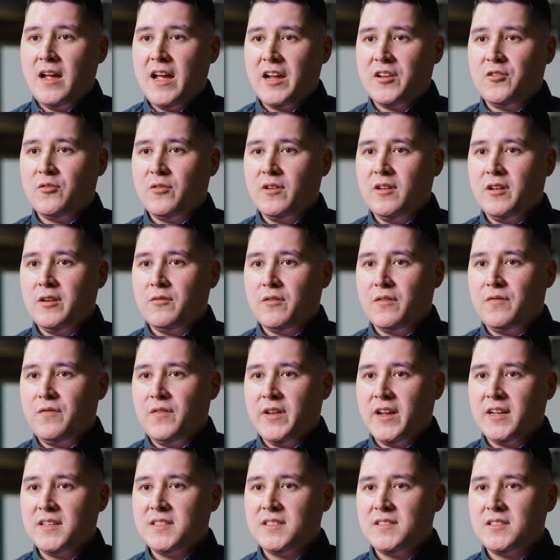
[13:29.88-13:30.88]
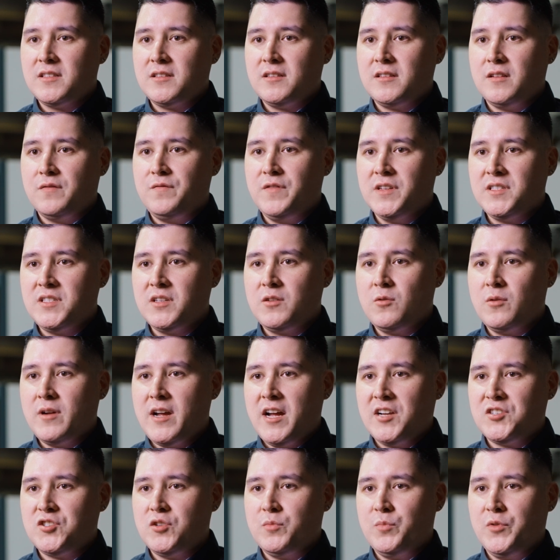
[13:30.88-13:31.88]
accurately reflects the physical
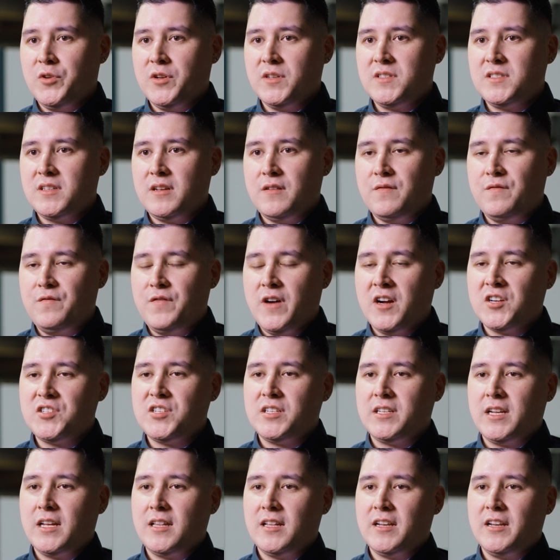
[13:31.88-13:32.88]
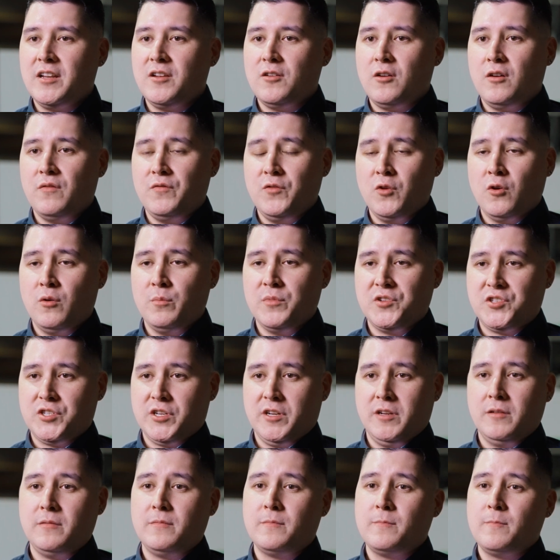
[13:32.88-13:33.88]
attributes and functionality of your
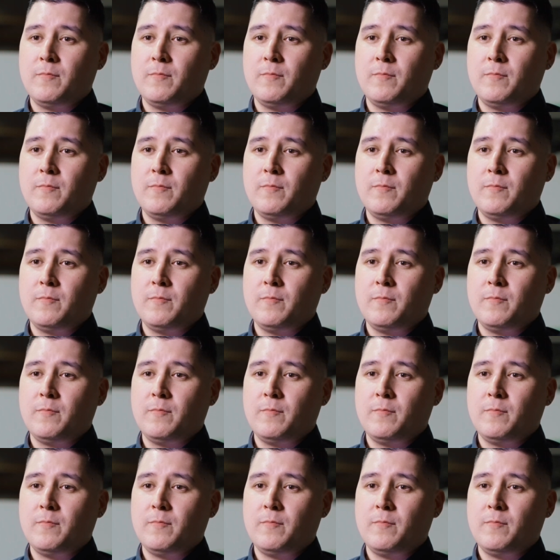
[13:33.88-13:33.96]
machine.